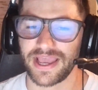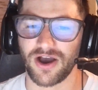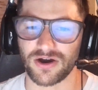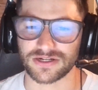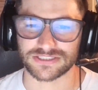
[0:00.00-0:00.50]

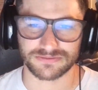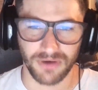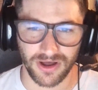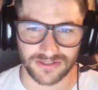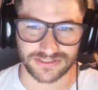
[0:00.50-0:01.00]
on a
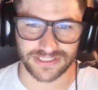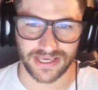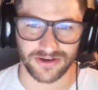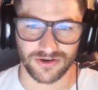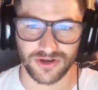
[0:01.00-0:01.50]
smaller
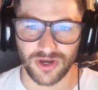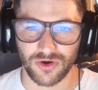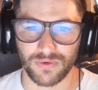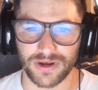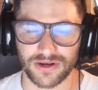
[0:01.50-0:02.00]
scale
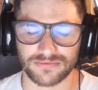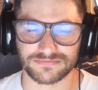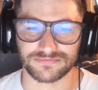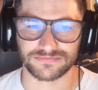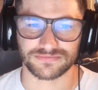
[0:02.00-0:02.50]
where
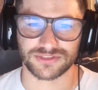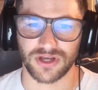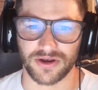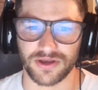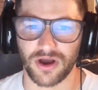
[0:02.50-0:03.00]

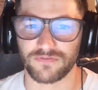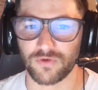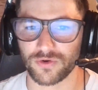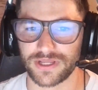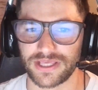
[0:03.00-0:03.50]
a
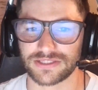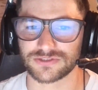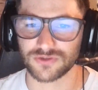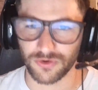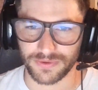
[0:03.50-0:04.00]
4 day
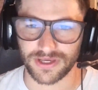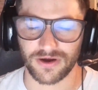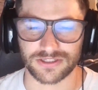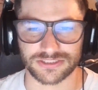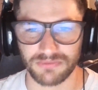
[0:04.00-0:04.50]
school week
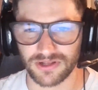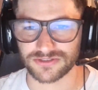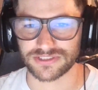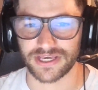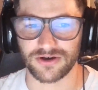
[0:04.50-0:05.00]
on a smaller
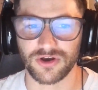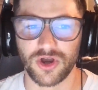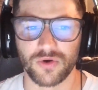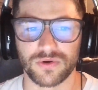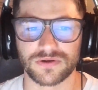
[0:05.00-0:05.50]
scale
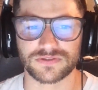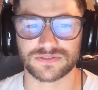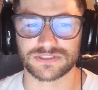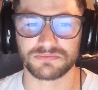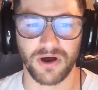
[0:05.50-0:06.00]
where
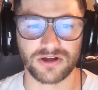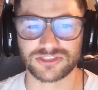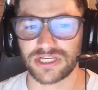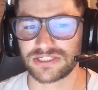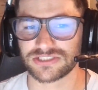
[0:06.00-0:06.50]
small
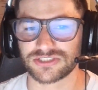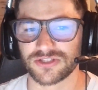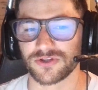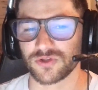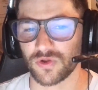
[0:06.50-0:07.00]
changes to
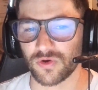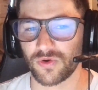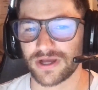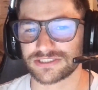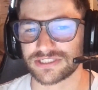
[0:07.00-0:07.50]
the
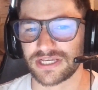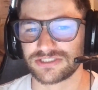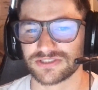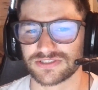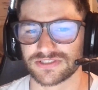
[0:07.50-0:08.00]
local
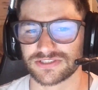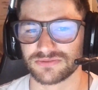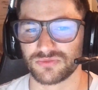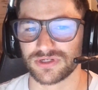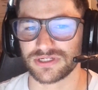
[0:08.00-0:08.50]
education
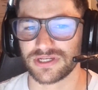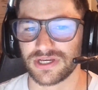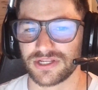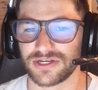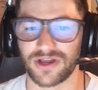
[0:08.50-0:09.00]
system would
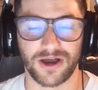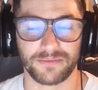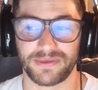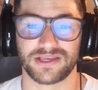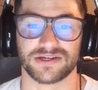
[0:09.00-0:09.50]
not
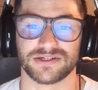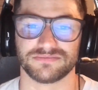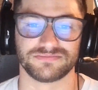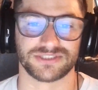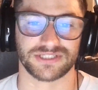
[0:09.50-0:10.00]
make a
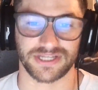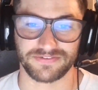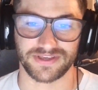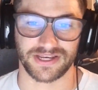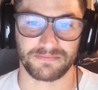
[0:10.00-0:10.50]

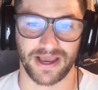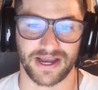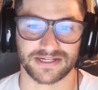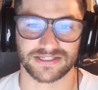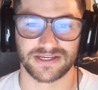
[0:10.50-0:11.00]
significant
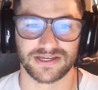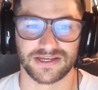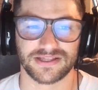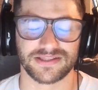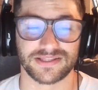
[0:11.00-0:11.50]
impact.
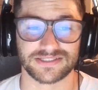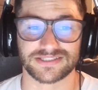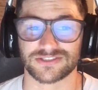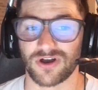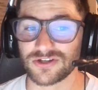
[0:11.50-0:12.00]
And this
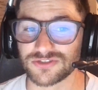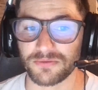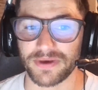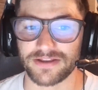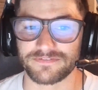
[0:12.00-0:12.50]
is also
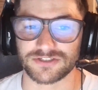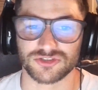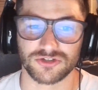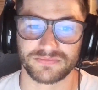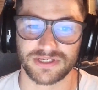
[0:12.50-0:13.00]

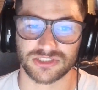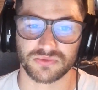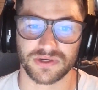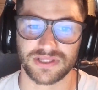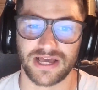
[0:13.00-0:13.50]
beneficial because it
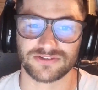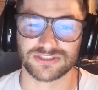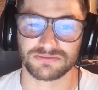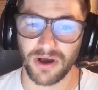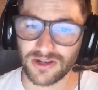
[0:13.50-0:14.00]
would allow
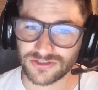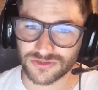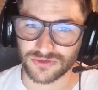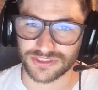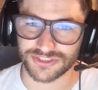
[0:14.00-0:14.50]
smaller
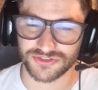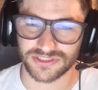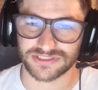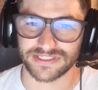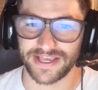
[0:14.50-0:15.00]
school
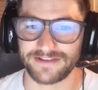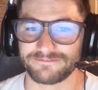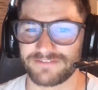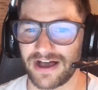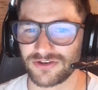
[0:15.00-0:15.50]
districts to gain
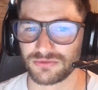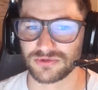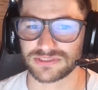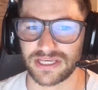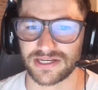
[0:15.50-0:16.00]

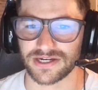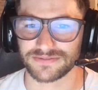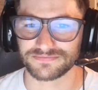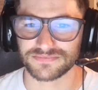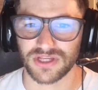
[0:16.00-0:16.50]
valuable
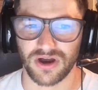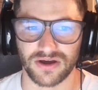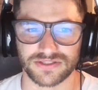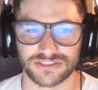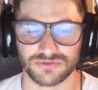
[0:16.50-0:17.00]
data
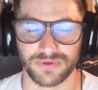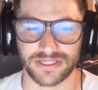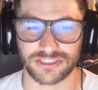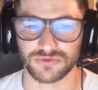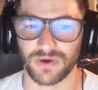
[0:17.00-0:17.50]
on the
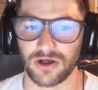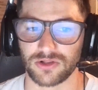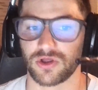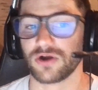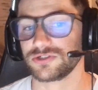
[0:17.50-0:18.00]
switch
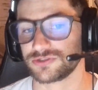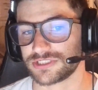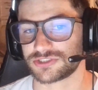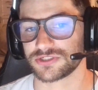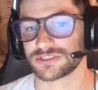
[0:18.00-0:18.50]
while larger
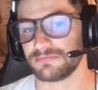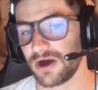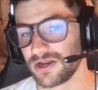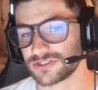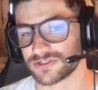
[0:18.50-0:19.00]
districts
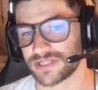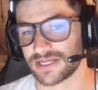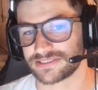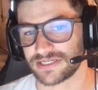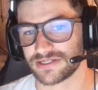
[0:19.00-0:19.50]
monitored
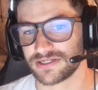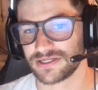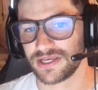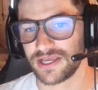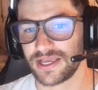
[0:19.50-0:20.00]
that data
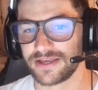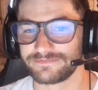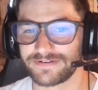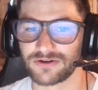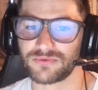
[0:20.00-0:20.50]
and
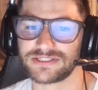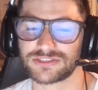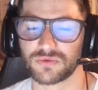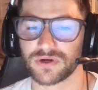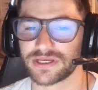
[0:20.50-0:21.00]
found ways
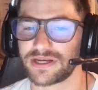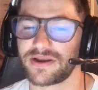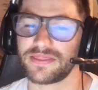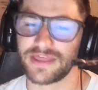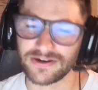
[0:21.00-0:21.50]
to work it
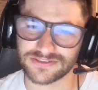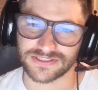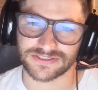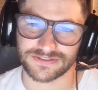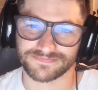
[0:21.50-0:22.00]
into their
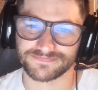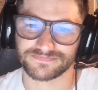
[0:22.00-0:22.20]
system.